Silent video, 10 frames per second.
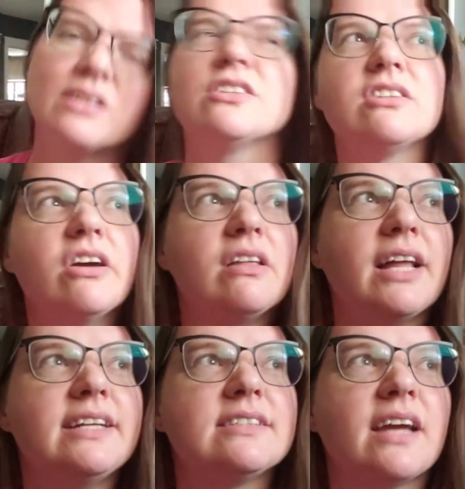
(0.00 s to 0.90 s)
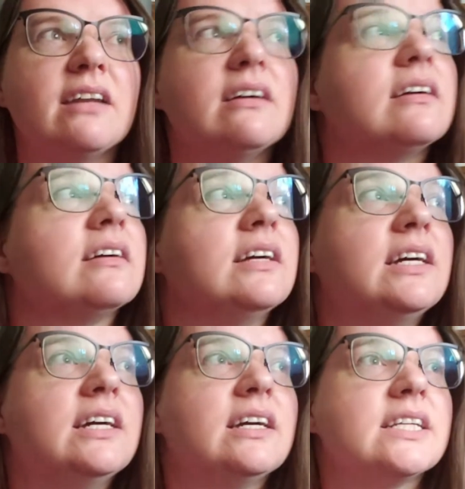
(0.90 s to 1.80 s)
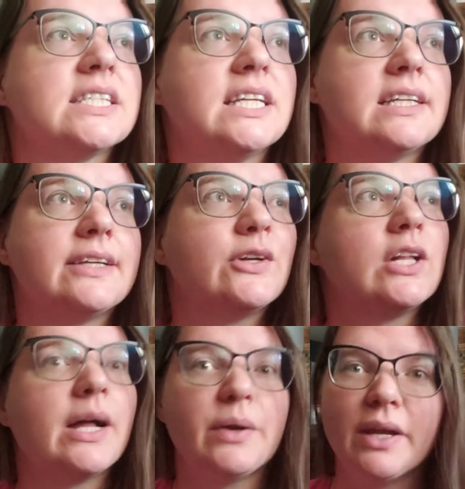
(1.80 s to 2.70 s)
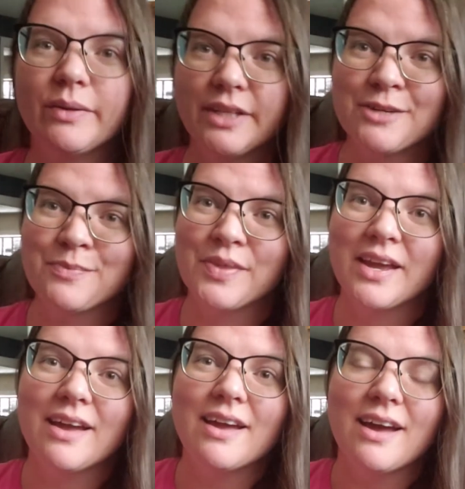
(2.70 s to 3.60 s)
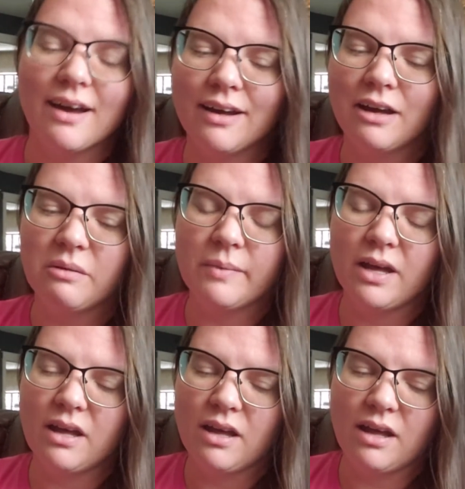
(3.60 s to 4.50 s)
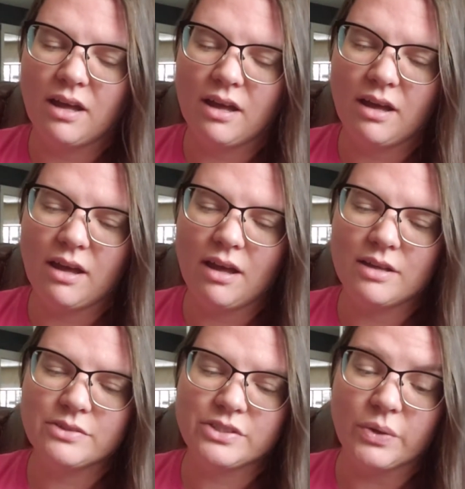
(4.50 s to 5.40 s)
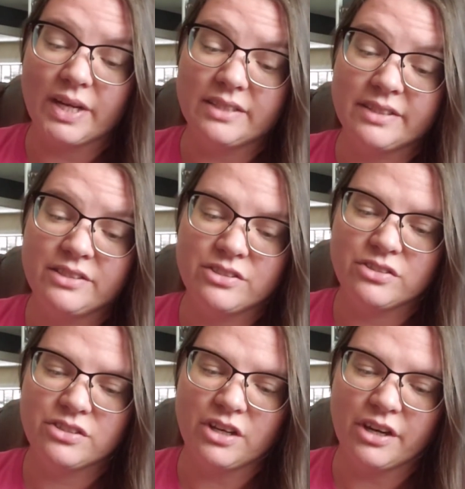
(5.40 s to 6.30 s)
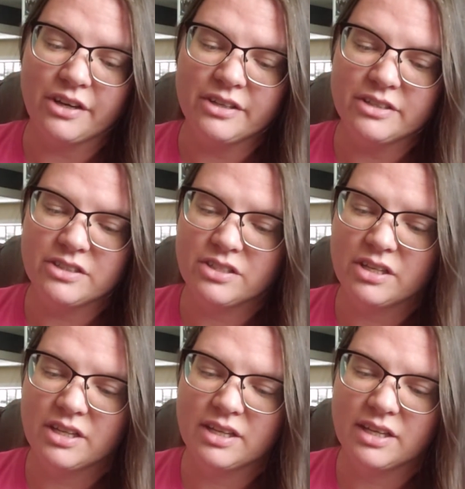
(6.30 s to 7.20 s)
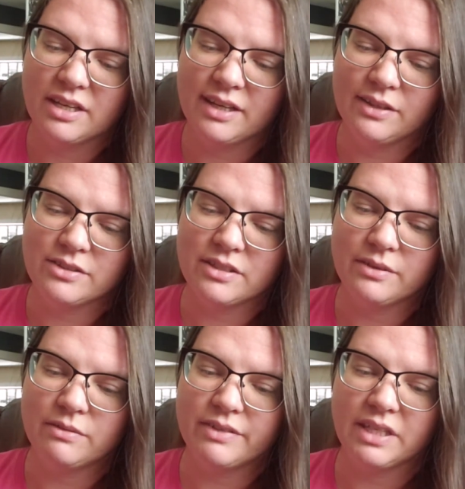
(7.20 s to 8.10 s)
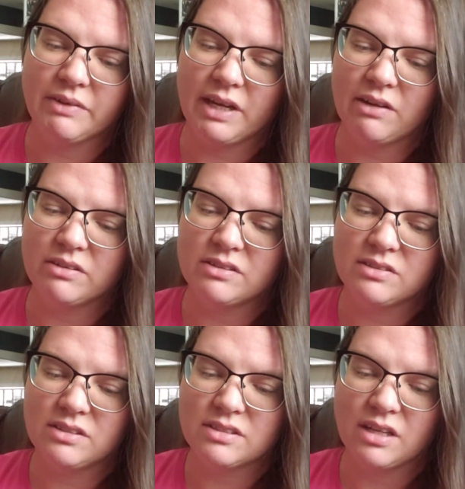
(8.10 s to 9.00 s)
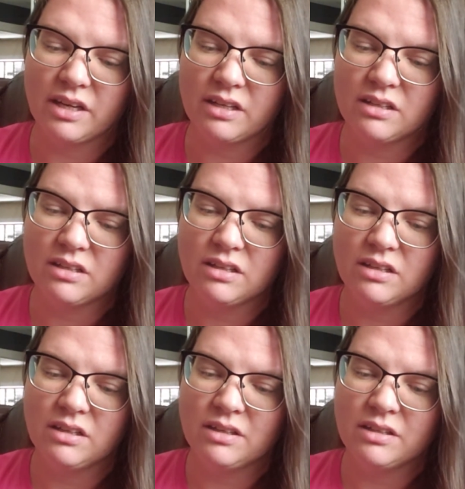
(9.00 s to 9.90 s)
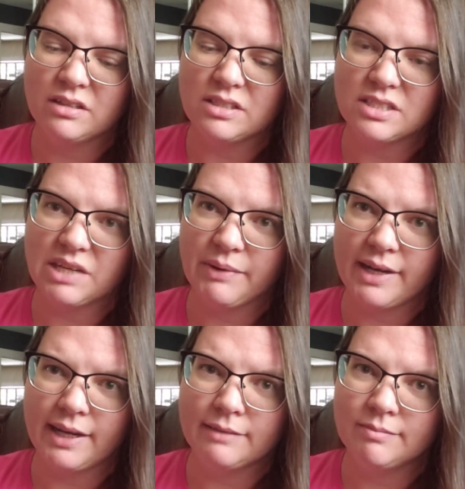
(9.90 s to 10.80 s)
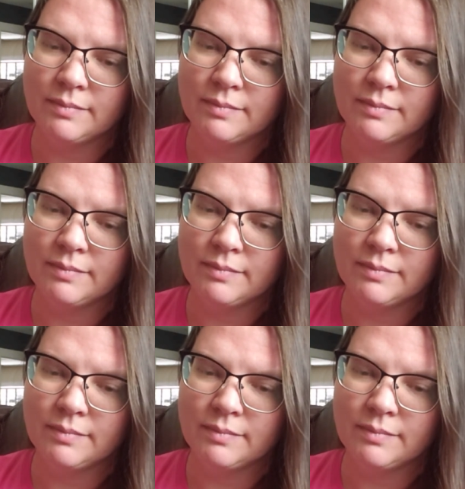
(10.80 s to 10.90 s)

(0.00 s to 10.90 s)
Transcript: Sorry, the light's kind of getting a little cloudy out there. Um, so I did start. He looks a little funny right now because he's not, he's not ready.